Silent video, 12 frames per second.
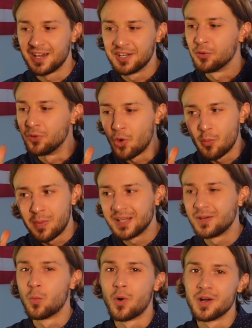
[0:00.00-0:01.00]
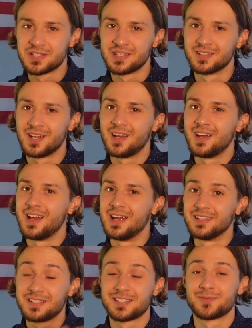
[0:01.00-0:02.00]
I know nobody wants it.
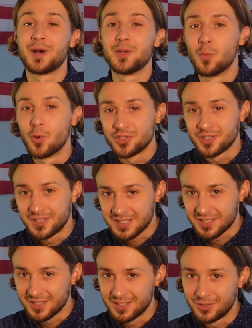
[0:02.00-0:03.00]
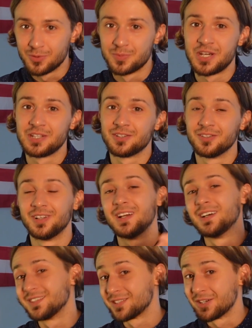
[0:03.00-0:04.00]
And this is why you're watching this uh, YouTube channel.
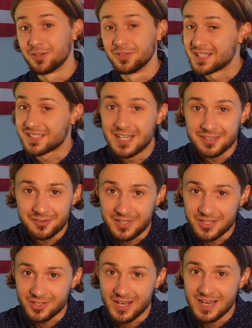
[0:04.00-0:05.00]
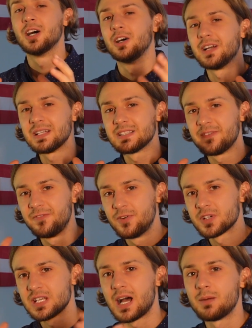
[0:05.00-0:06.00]
So let's get rich guys. All right, the
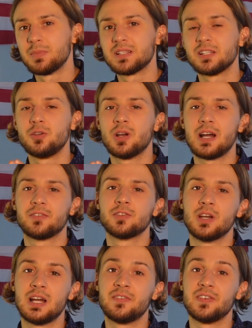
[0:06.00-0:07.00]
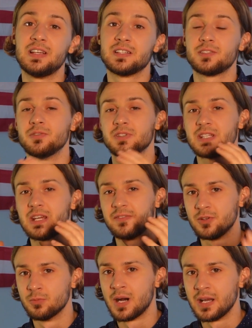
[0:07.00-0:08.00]
first habit that you have to have is to
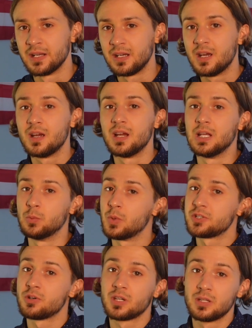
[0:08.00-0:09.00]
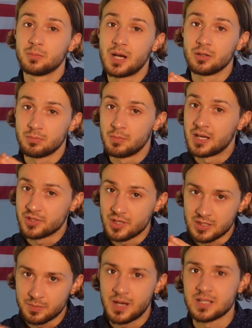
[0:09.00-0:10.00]
save your money. And we're talking about much
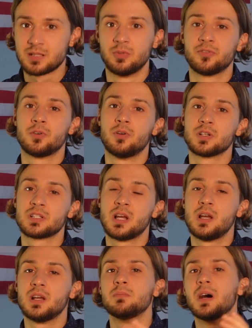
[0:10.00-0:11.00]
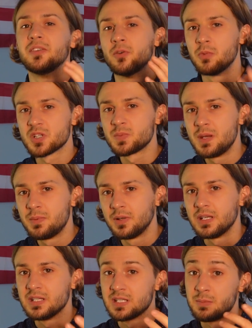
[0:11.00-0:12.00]
as possible, of course. But for most people,
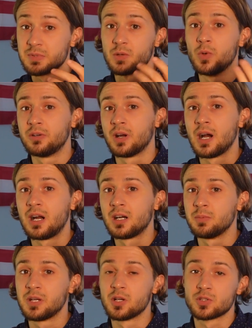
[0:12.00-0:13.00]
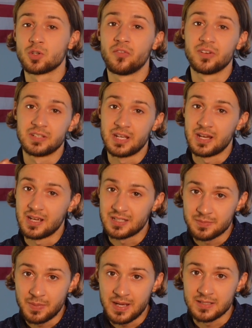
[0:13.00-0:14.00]
it seems very hard because of the
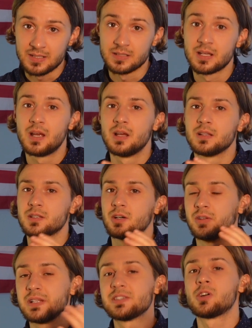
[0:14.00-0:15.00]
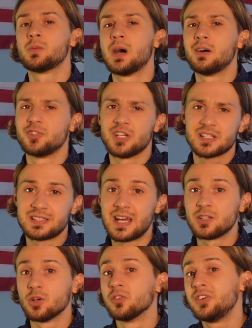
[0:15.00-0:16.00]
expenses. So let's talk about just
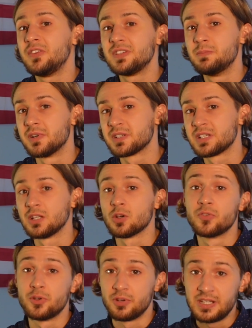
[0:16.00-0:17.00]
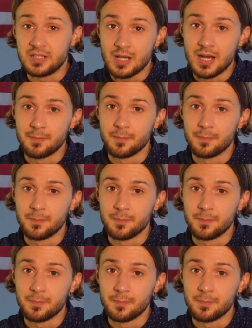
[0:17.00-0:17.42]
10 or 50% of your income.